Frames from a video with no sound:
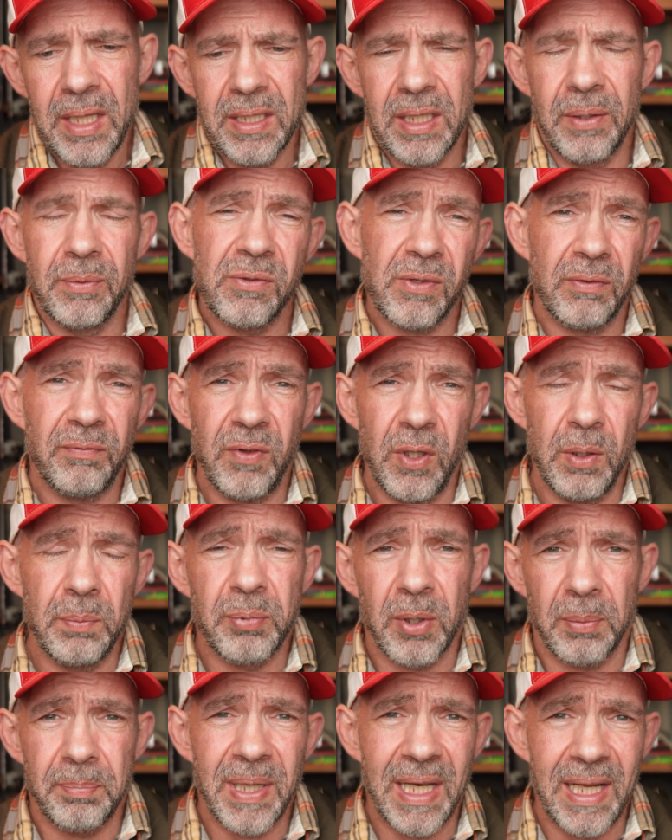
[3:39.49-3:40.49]
There was a few
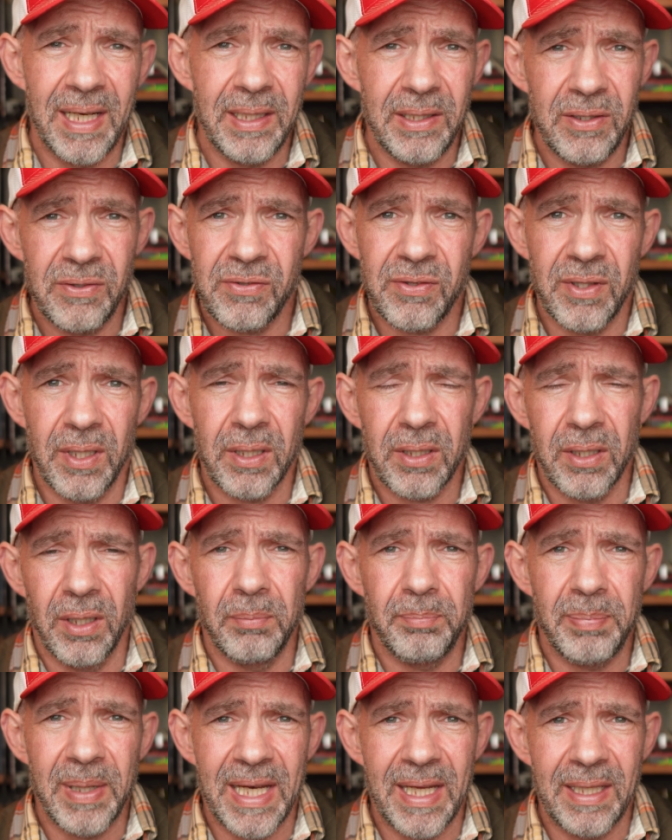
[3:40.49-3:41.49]
propellants that
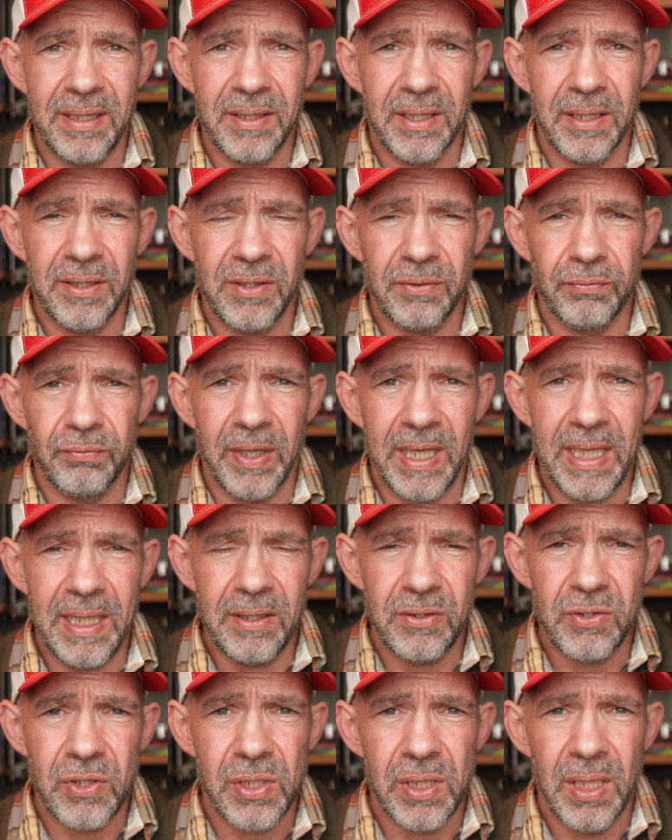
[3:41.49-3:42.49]
got banned under
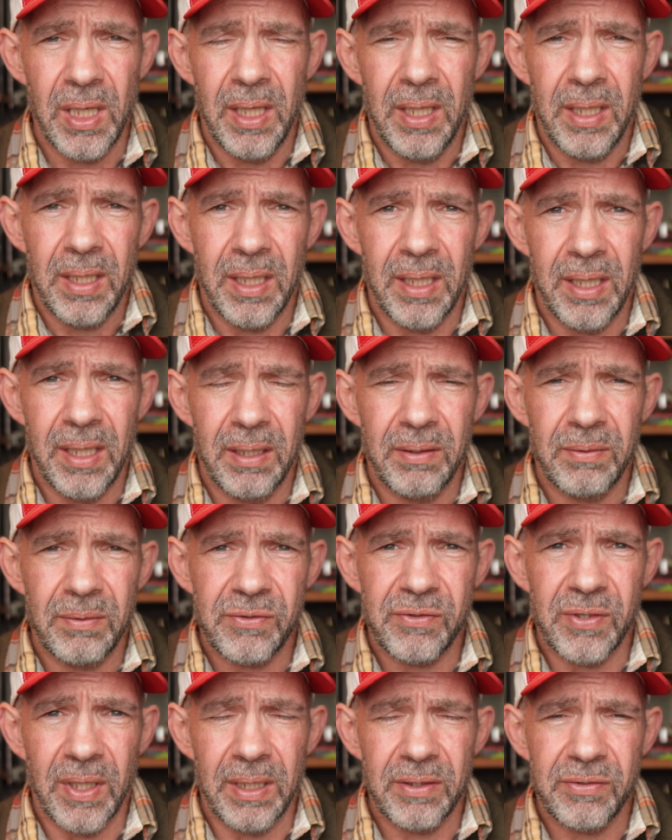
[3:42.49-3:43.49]
REACH uh,
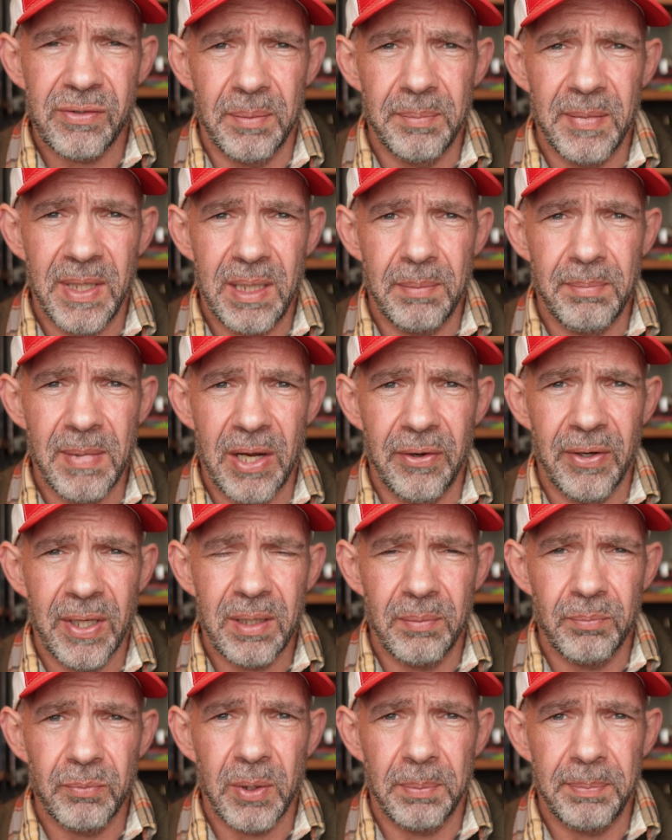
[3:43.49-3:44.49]
some of the
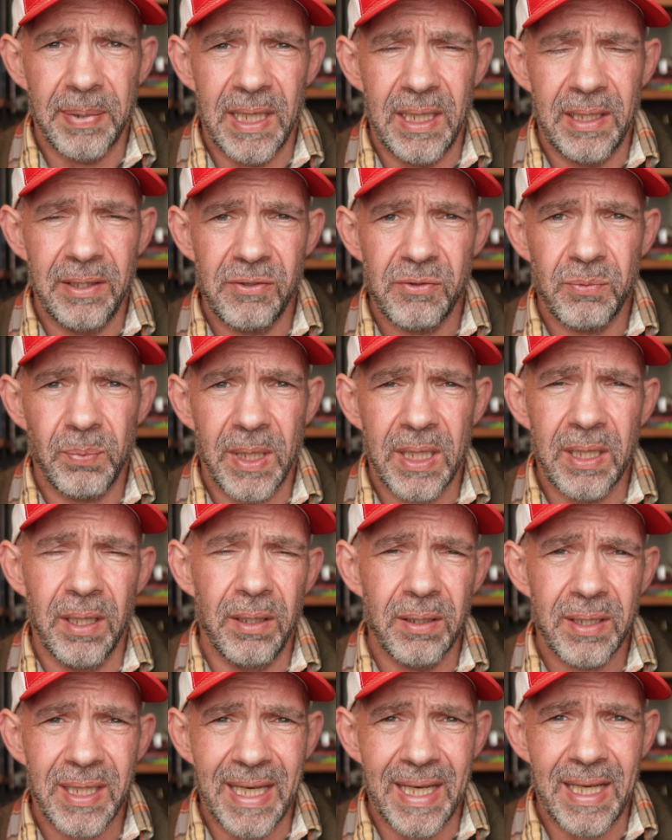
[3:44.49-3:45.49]
American propellants we
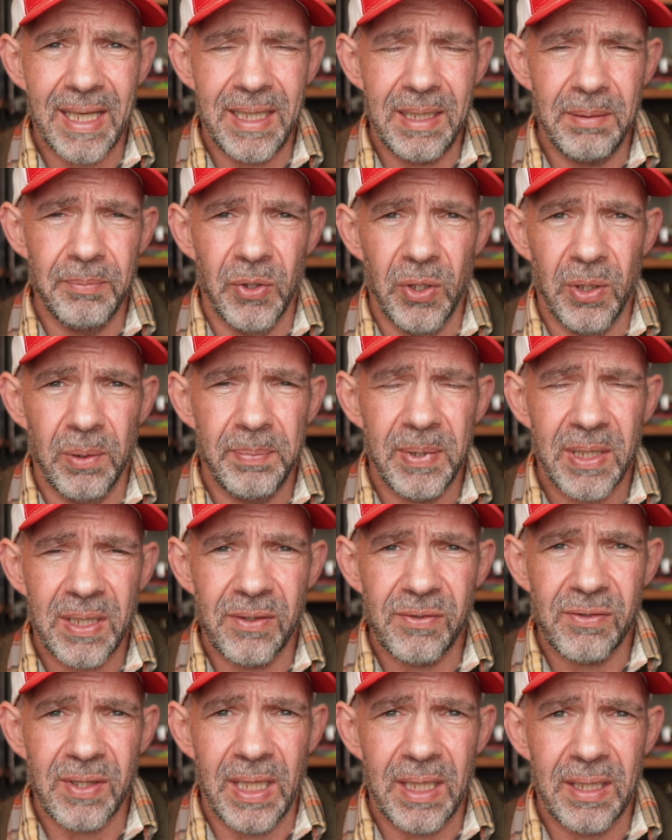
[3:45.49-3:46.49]
can't get anymore
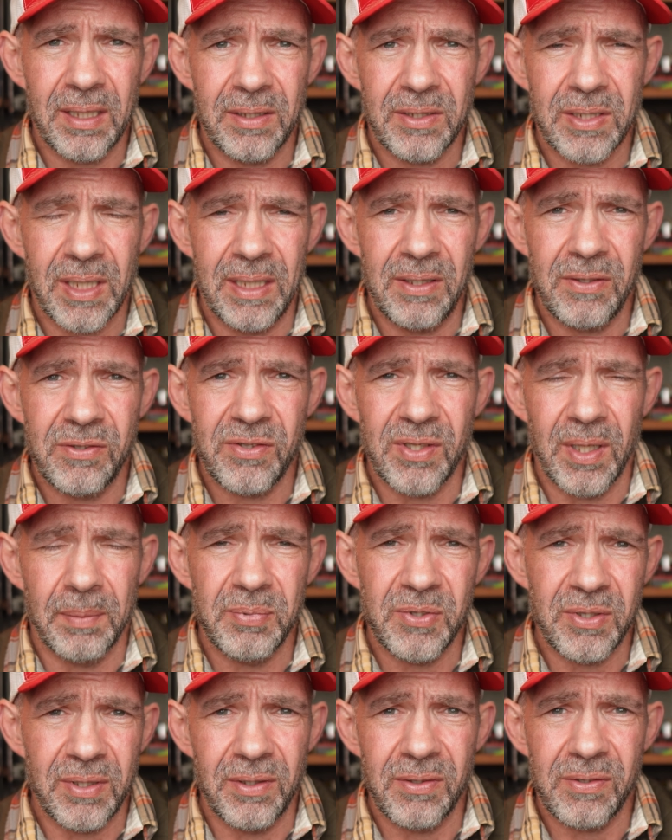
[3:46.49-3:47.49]
because they contain
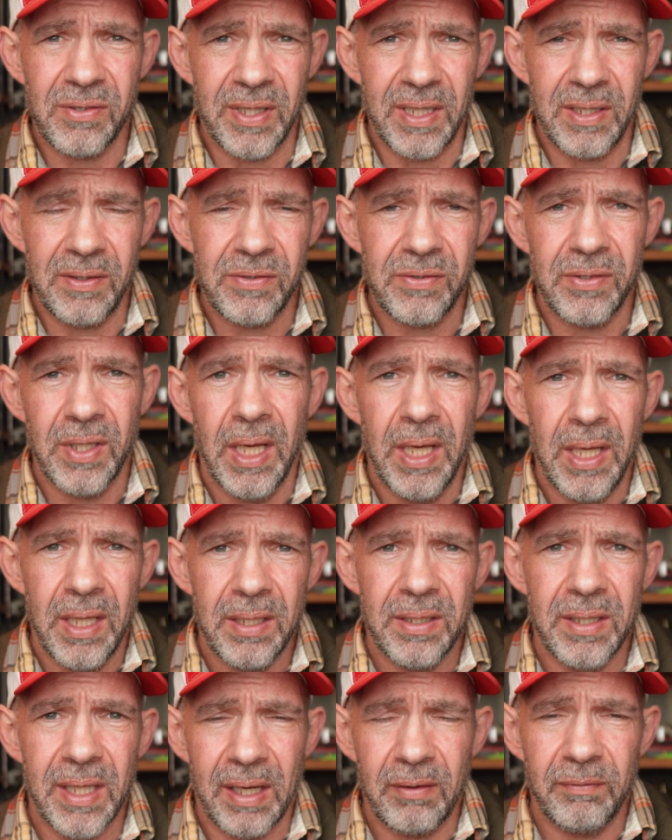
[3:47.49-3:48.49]
substances
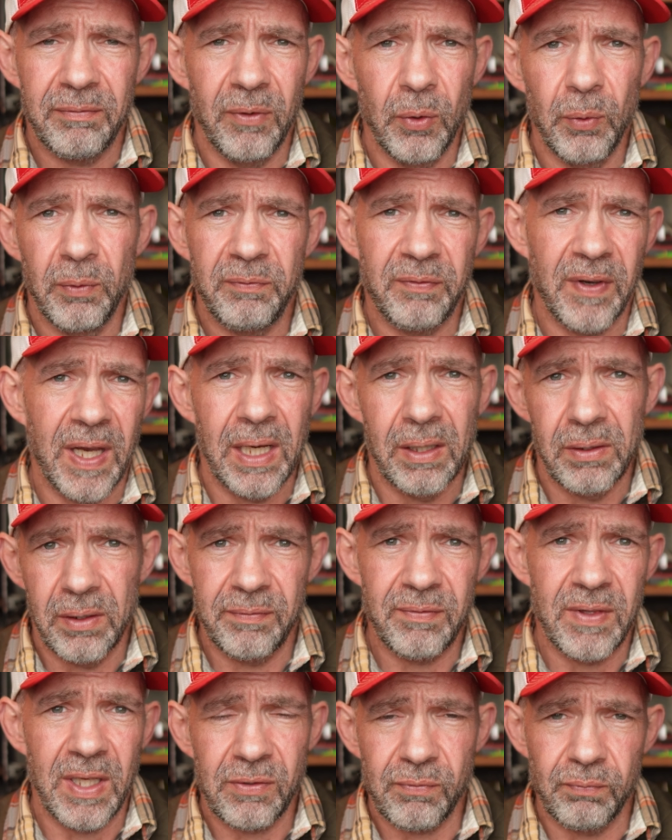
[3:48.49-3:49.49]
that fall foul
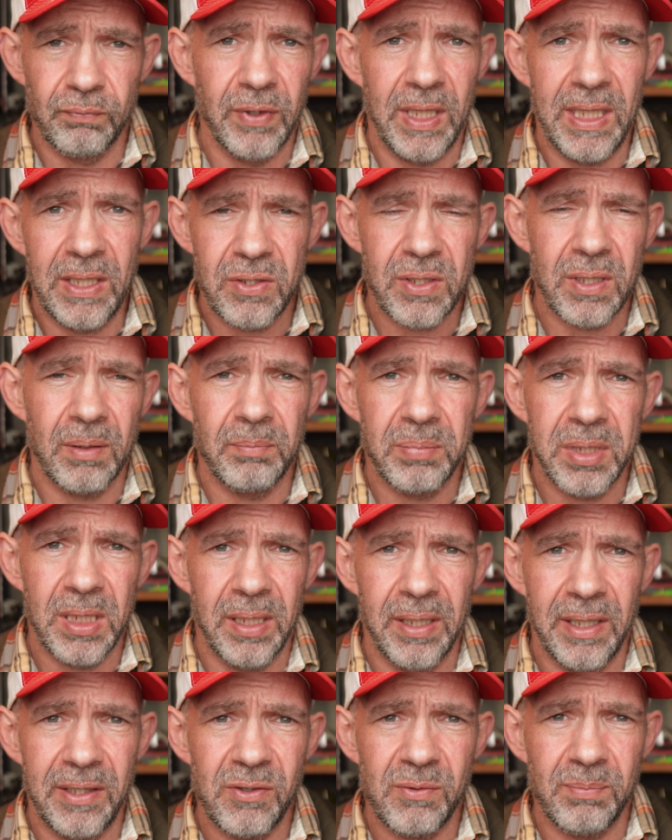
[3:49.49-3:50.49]
of this REACH
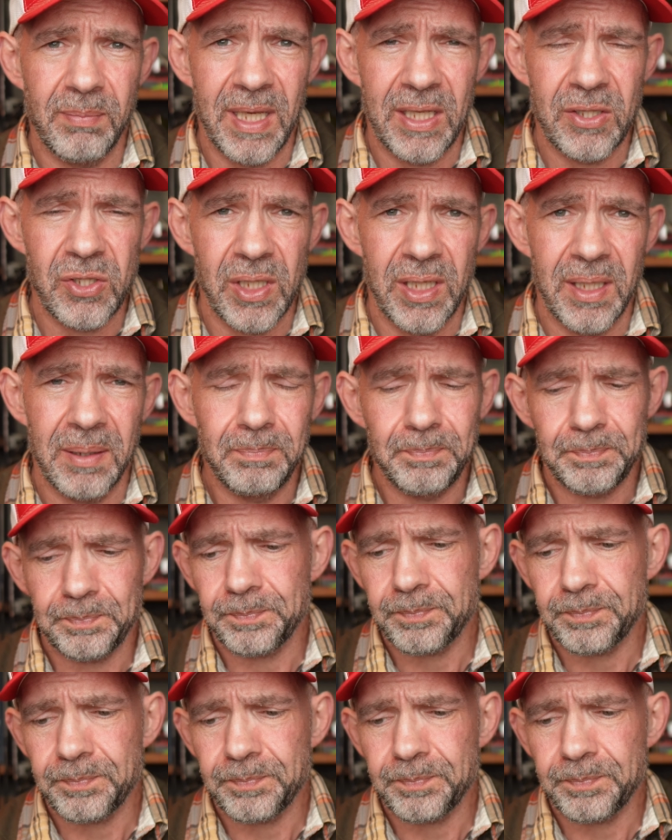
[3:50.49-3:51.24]
compliance measure.